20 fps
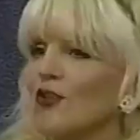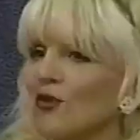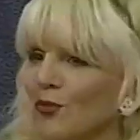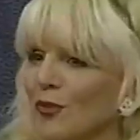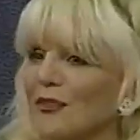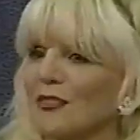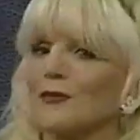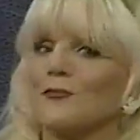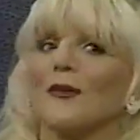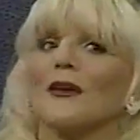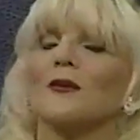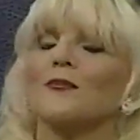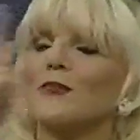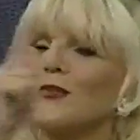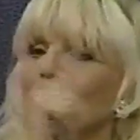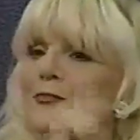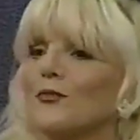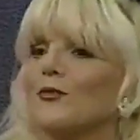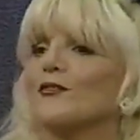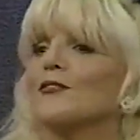You respect
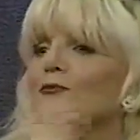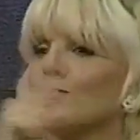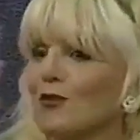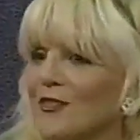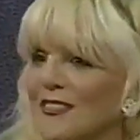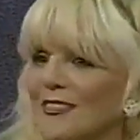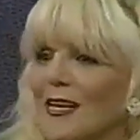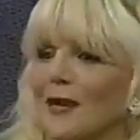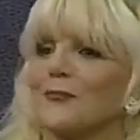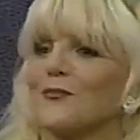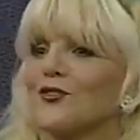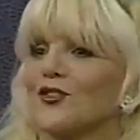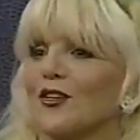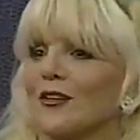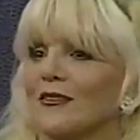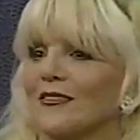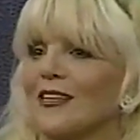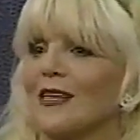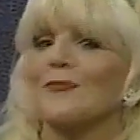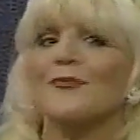people's
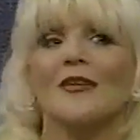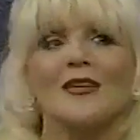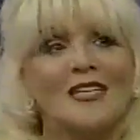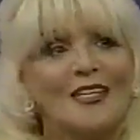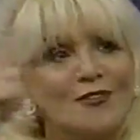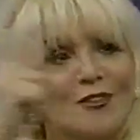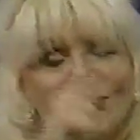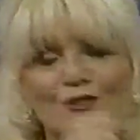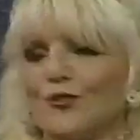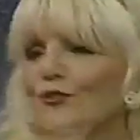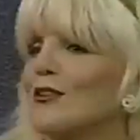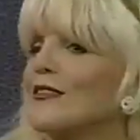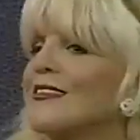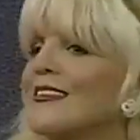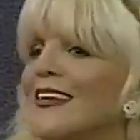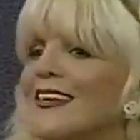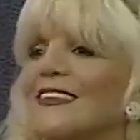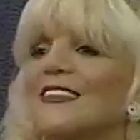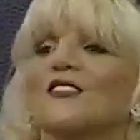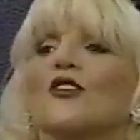perception. They believe in certain
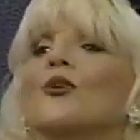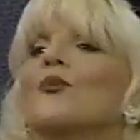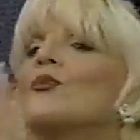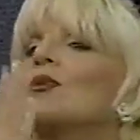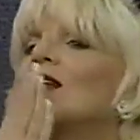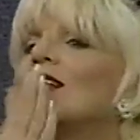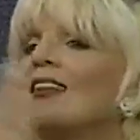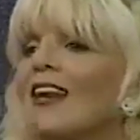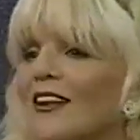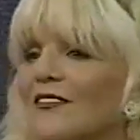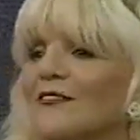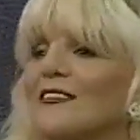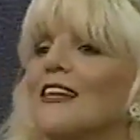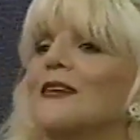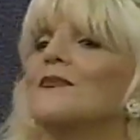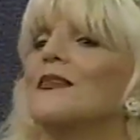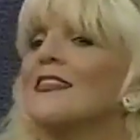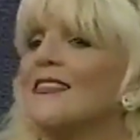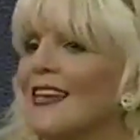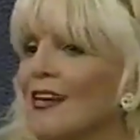things. We love
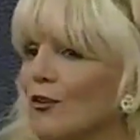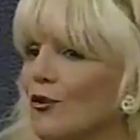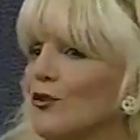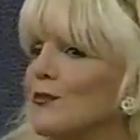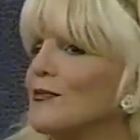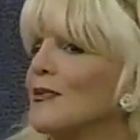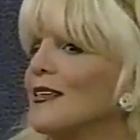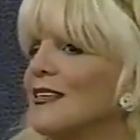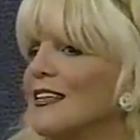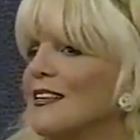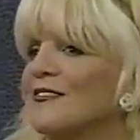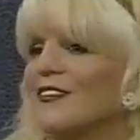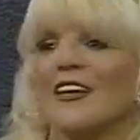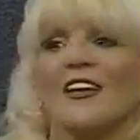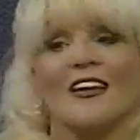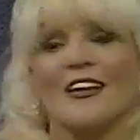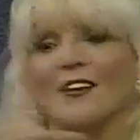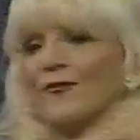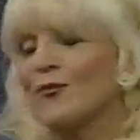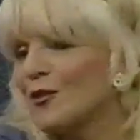them in their own beliefs.
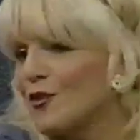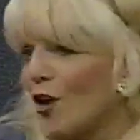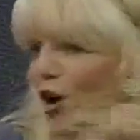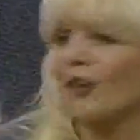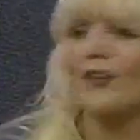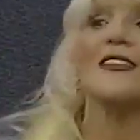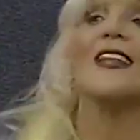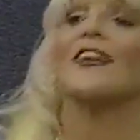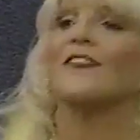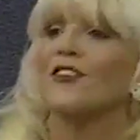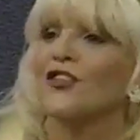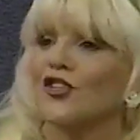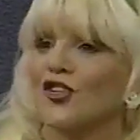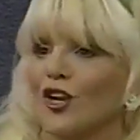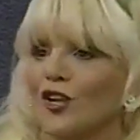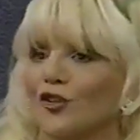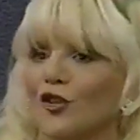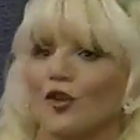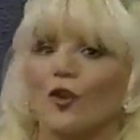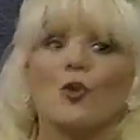If we don't love each
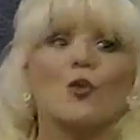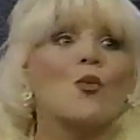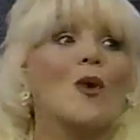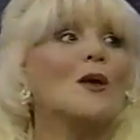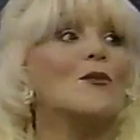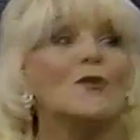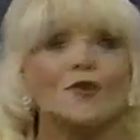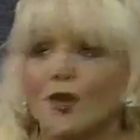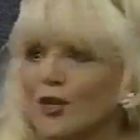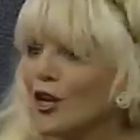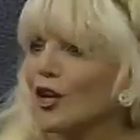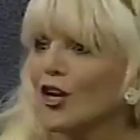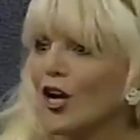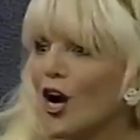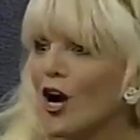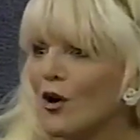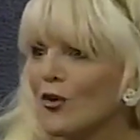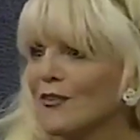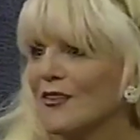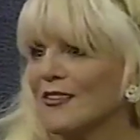other, where are we going to
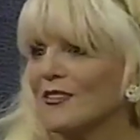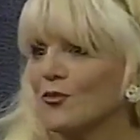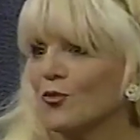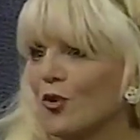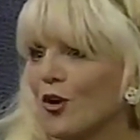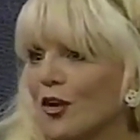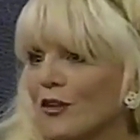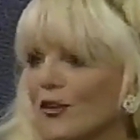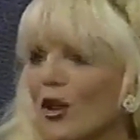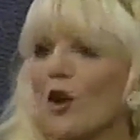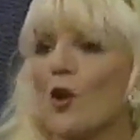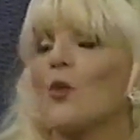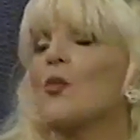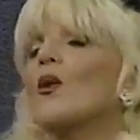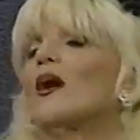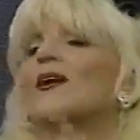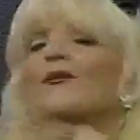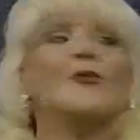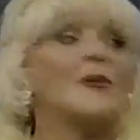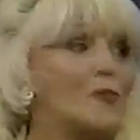go in this world? No.
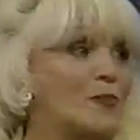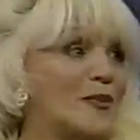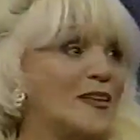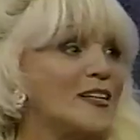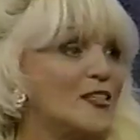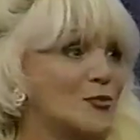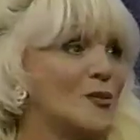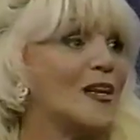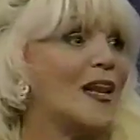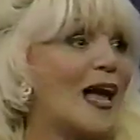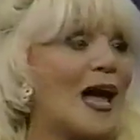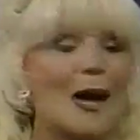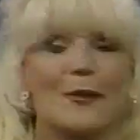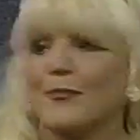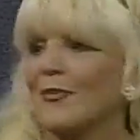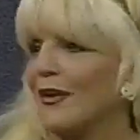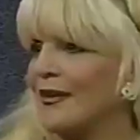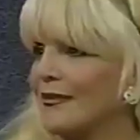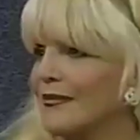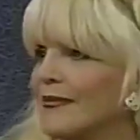Where will peace will
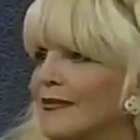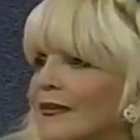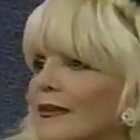happen?